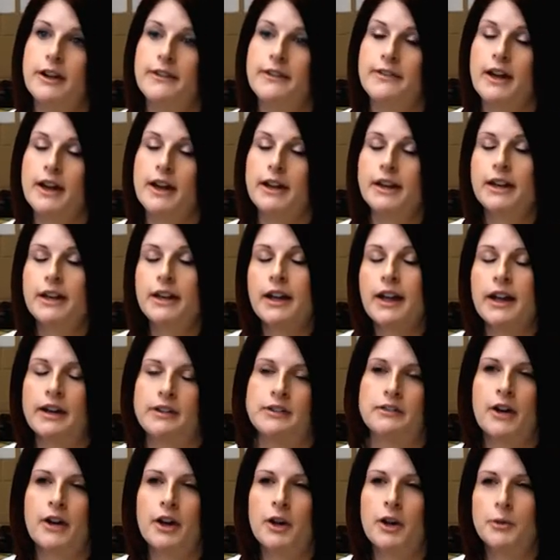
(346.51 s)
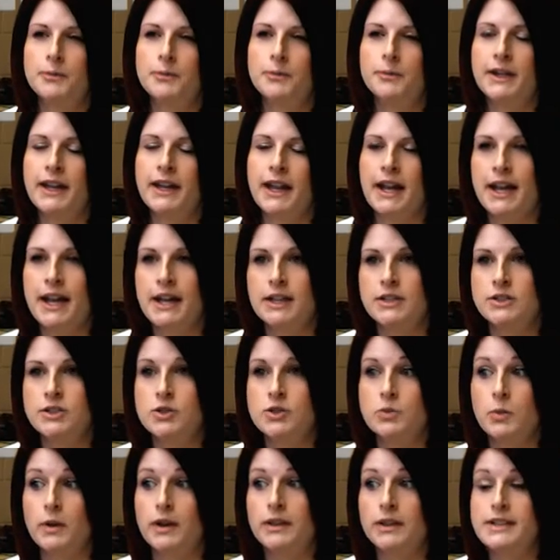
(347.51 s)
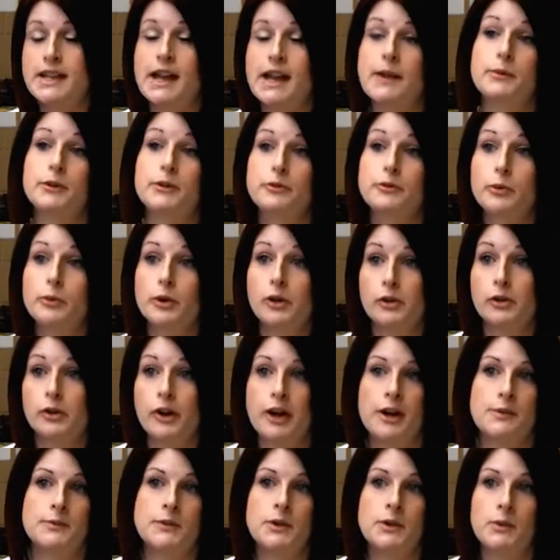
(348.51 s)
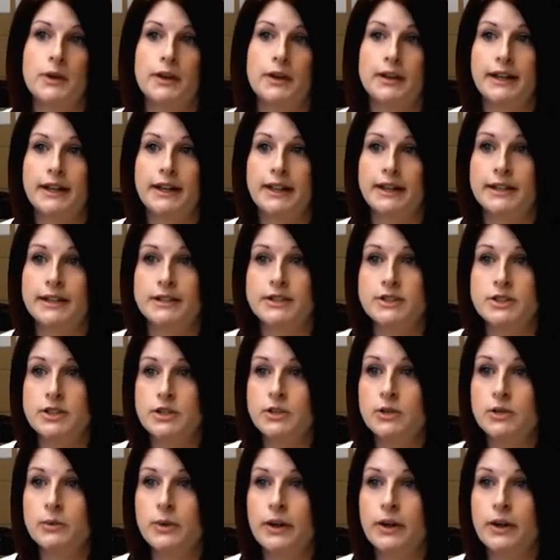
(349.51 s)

And that can kind of help gauge what type of program you want to get into,